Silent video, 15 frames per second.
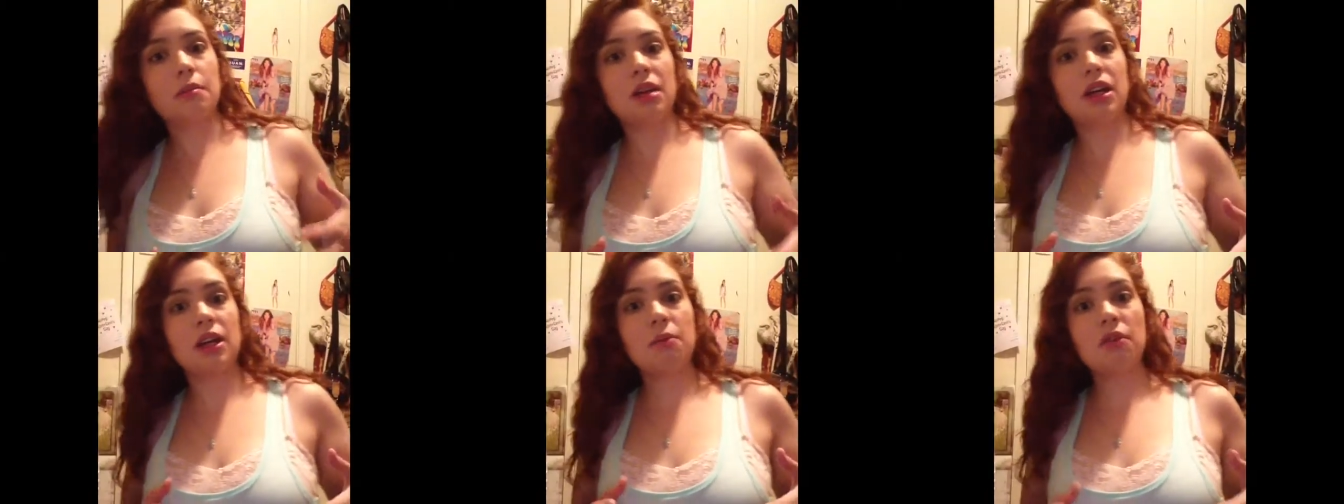
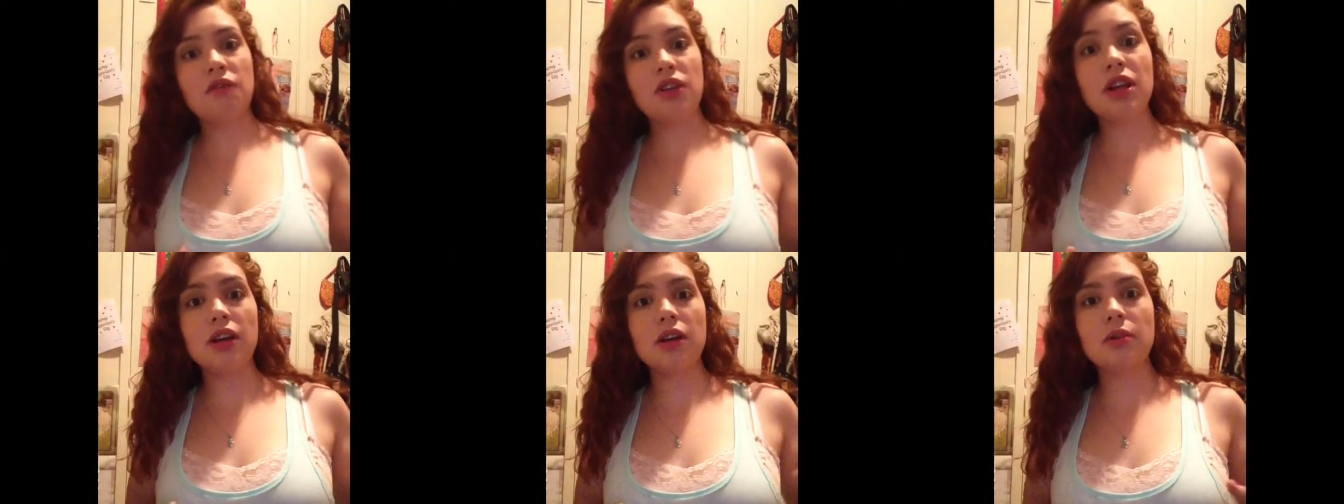making more
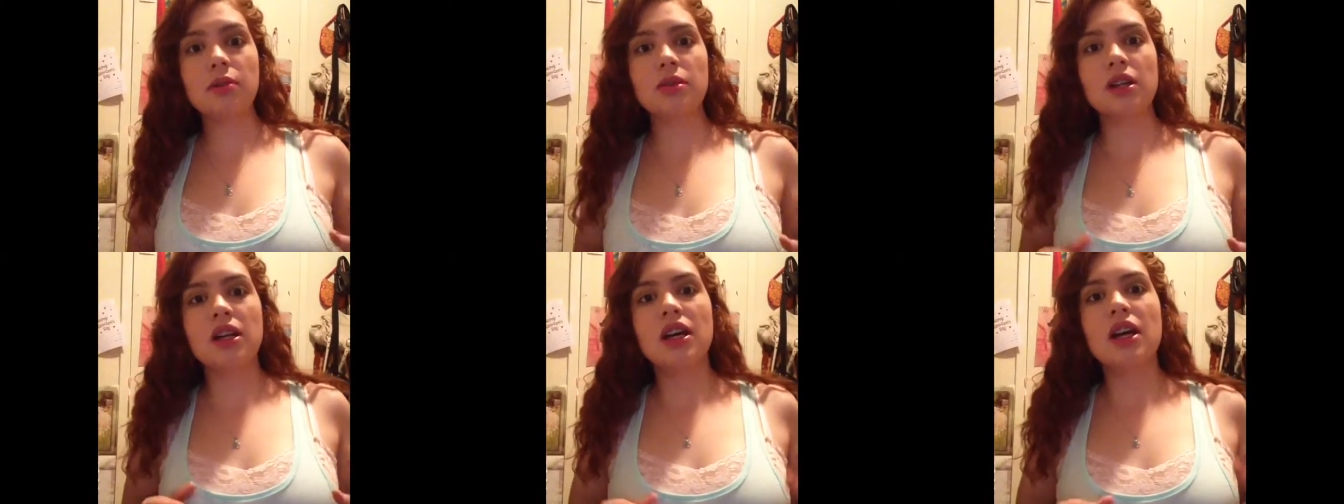
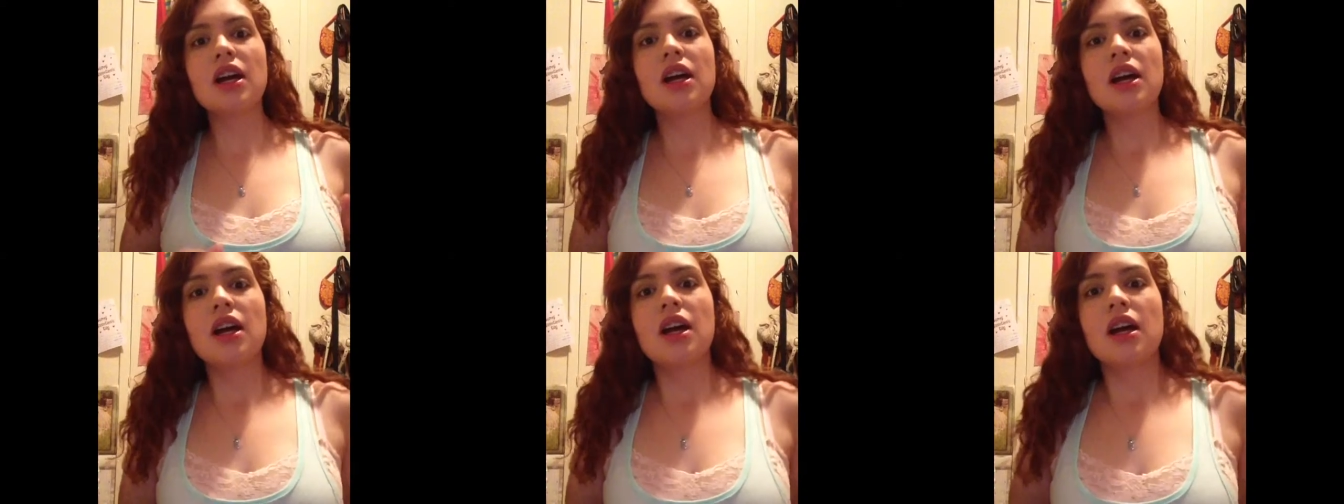videos.
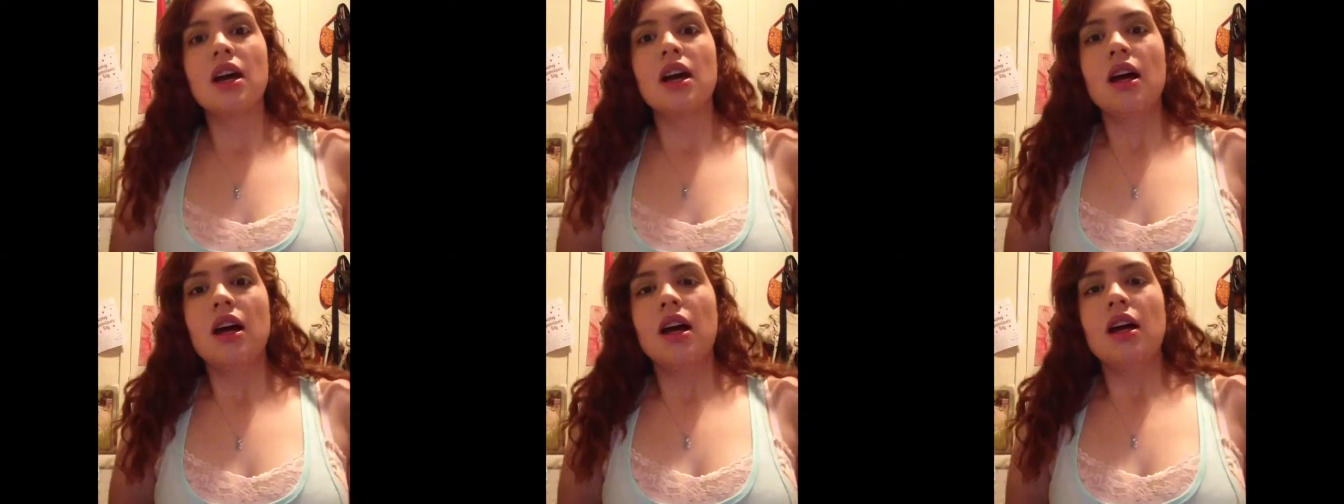
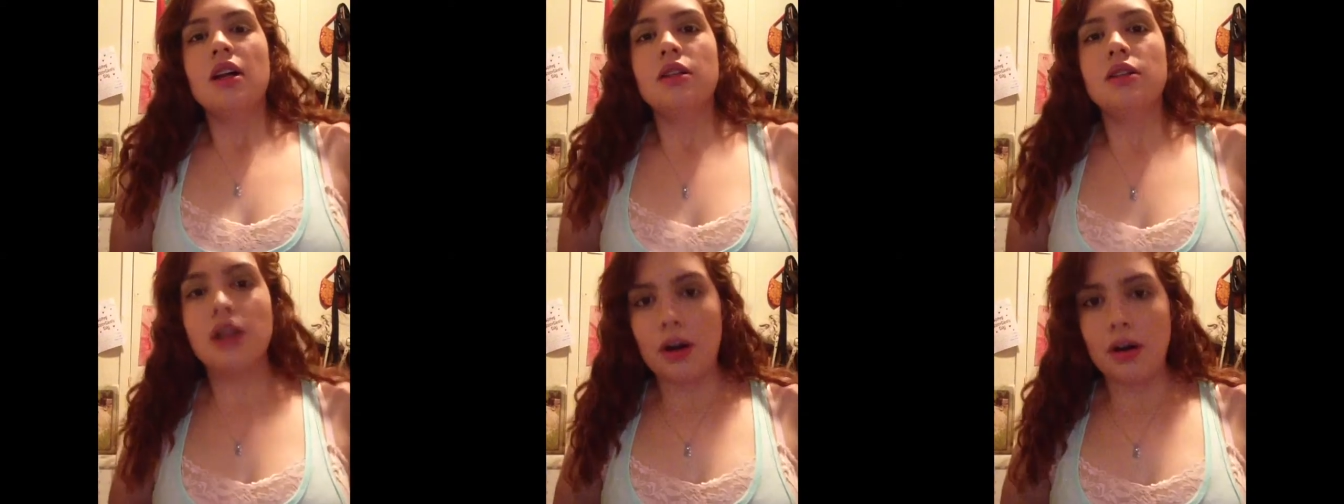
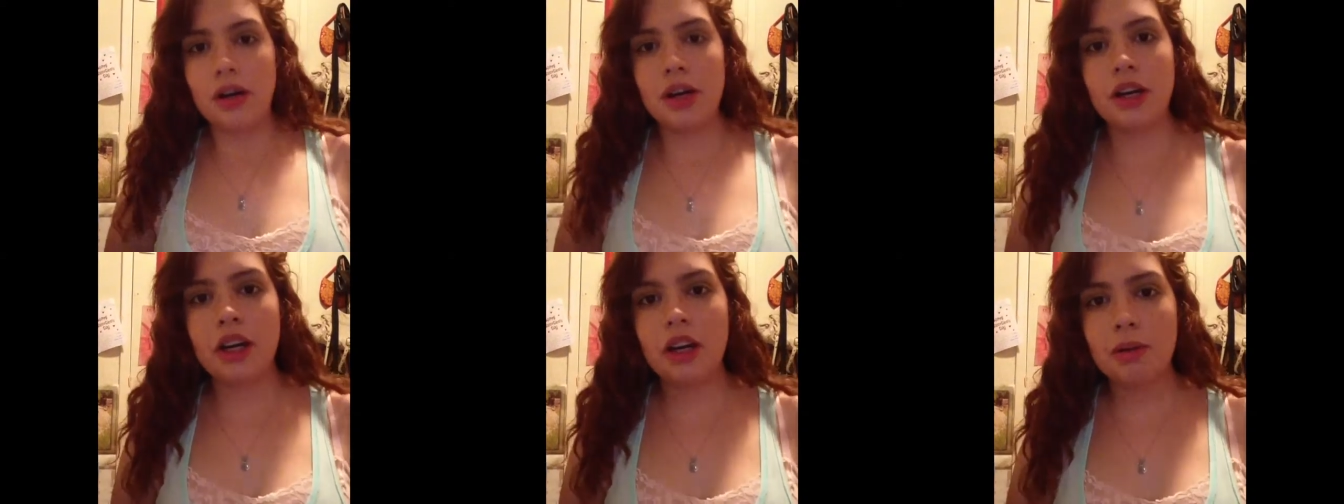So,
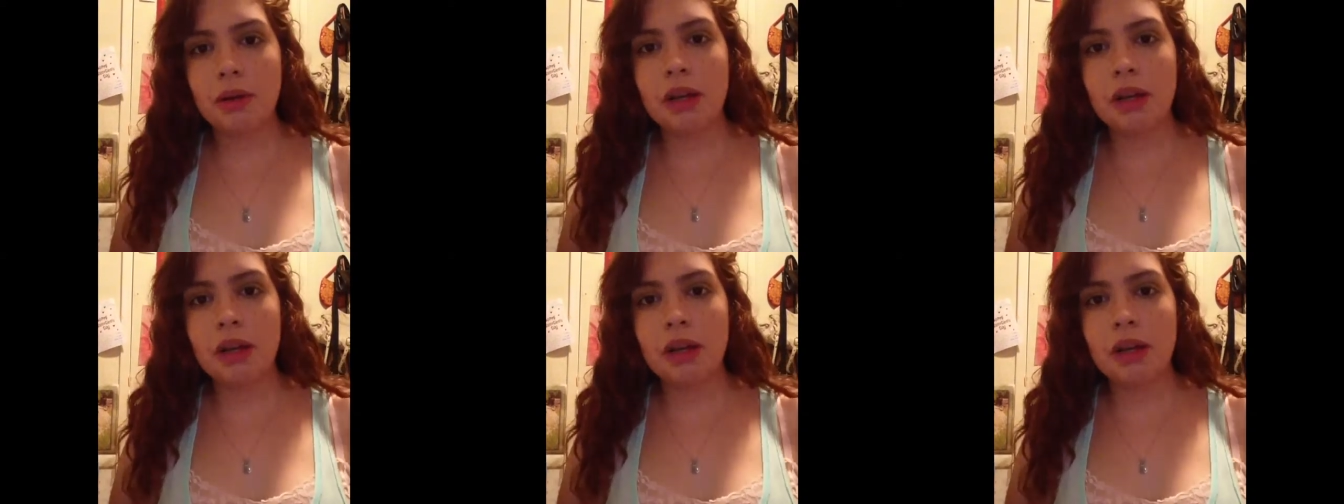here we